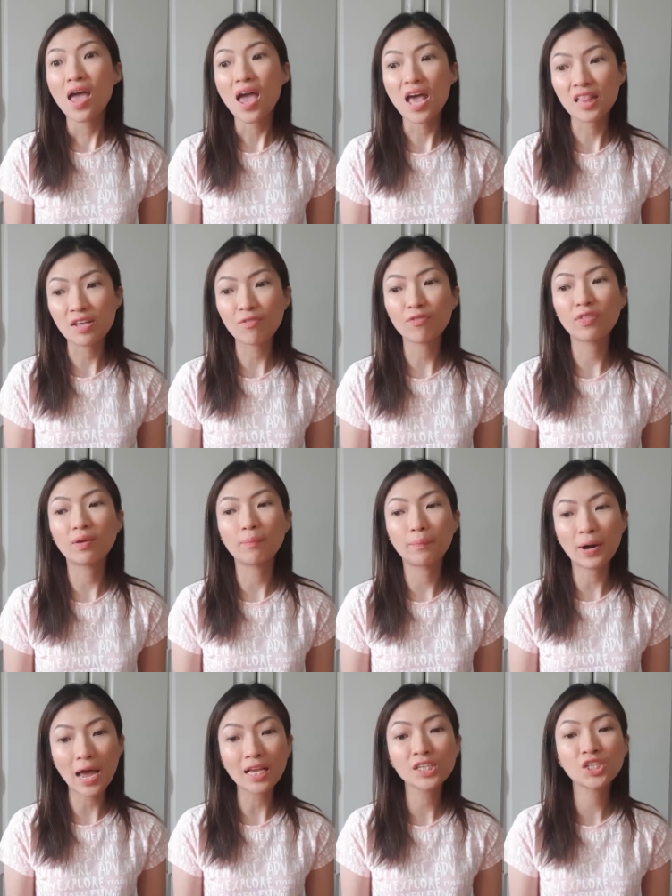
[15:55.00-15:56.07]
And if the
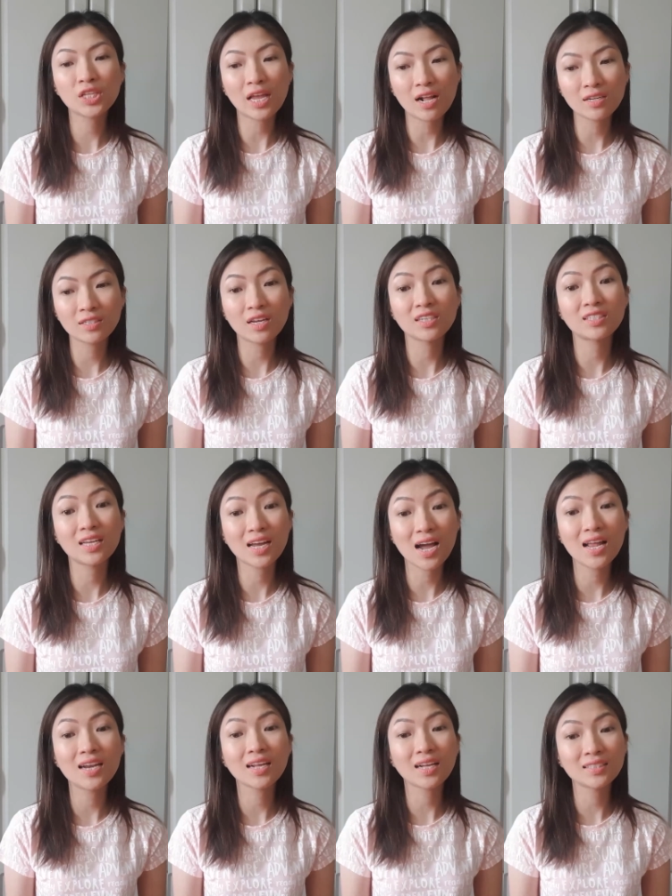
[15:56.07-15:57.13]
branch tells us na
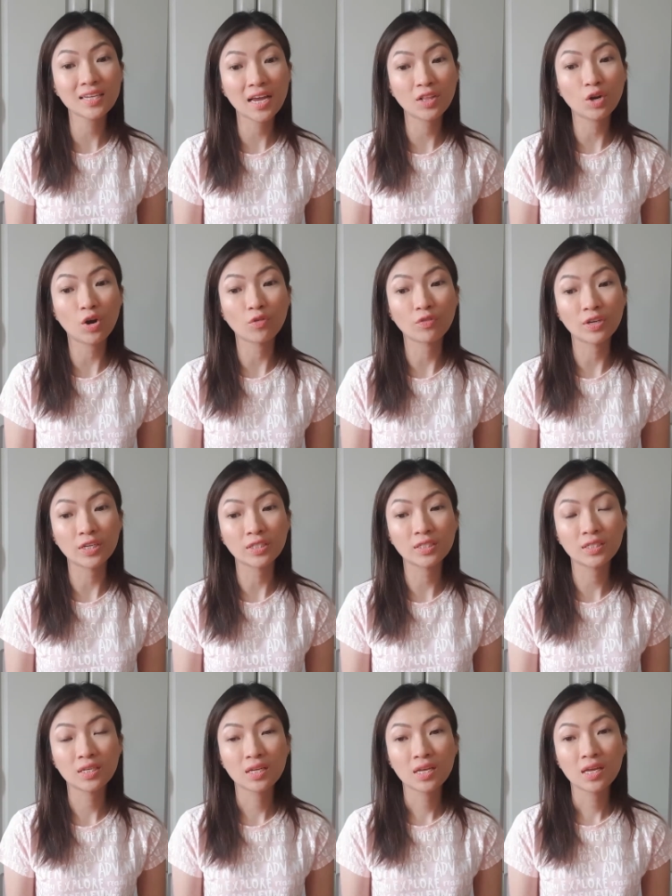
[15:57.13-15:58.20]
galing yan sa head
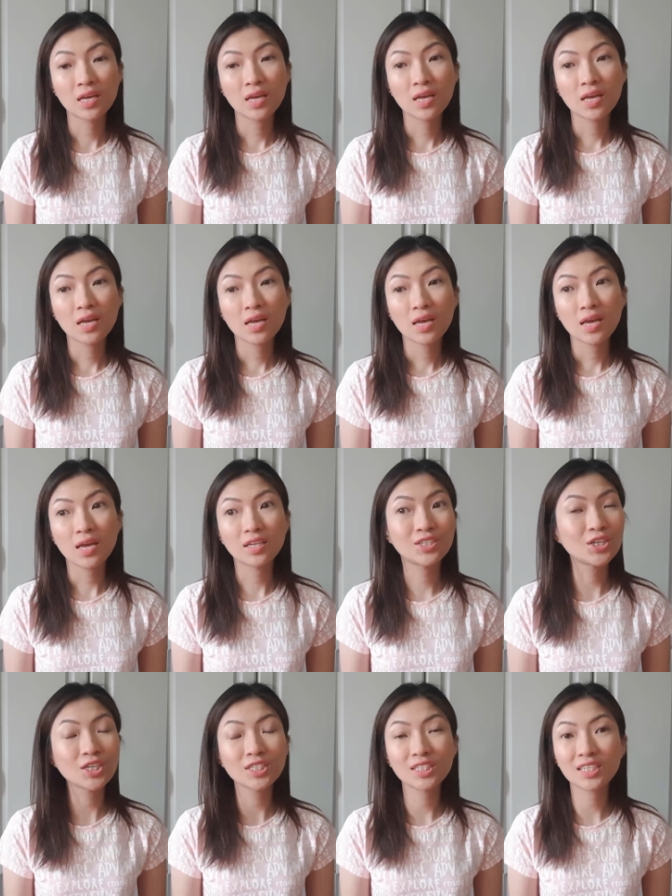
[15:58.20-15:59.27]
office, it
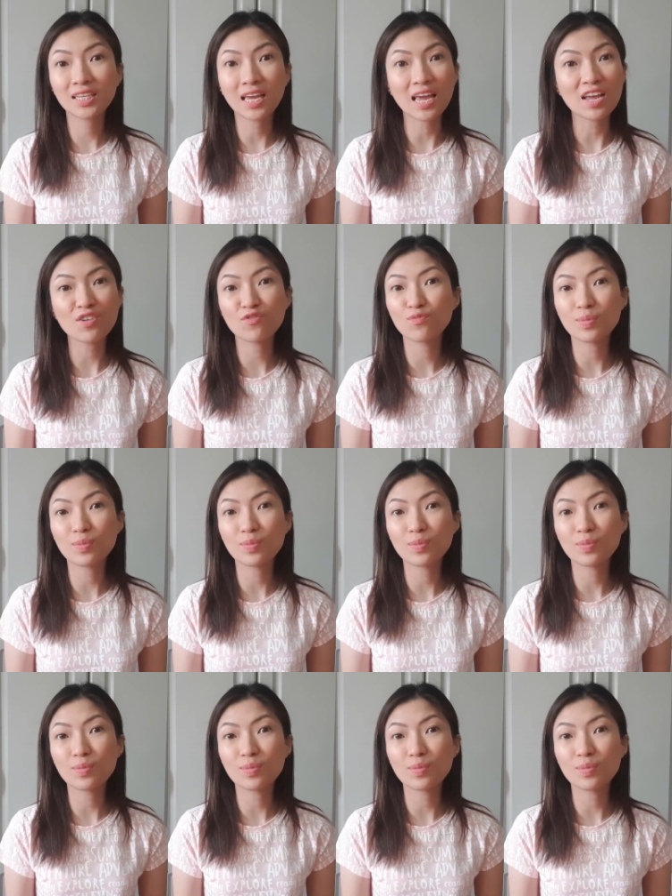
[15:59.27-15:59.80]
just gave